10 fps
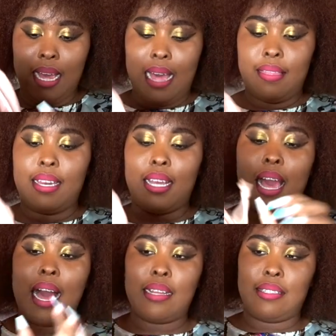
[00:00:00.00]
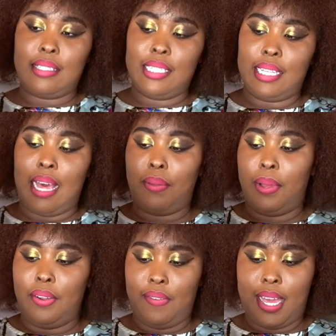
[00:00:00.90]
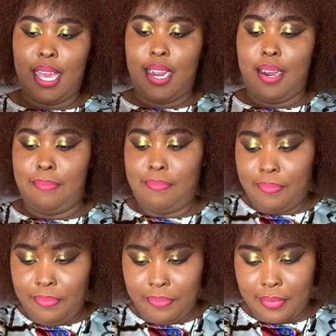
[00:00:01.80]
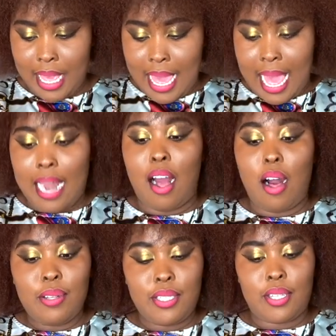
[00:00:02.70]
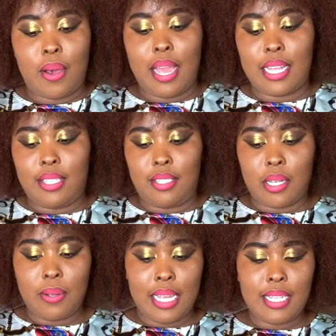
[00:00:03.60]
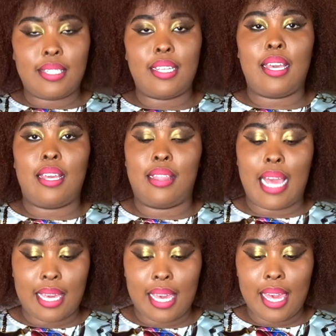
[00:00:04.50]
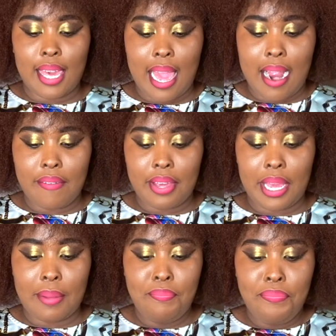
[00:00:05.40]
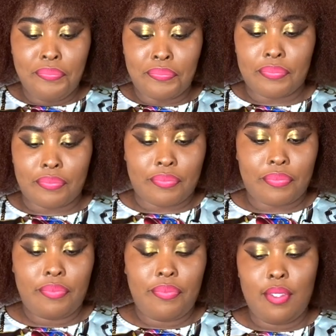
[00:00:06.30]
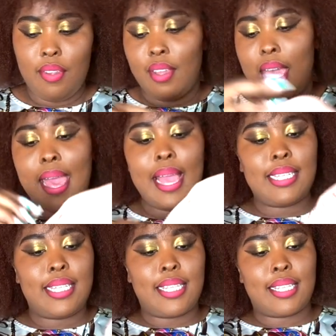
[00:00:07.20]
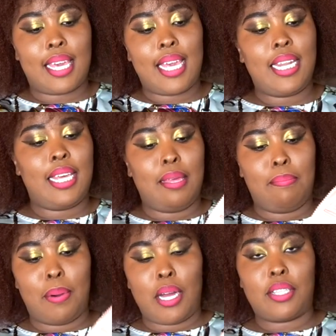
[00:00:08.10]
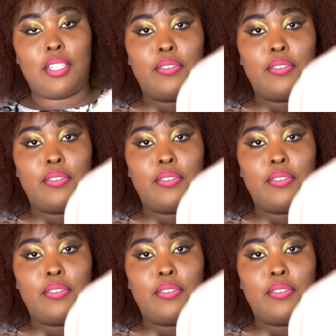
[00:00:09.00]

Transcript: and then it has this other one over here. And also, it's so easy. Like, you can carry a skinny bottle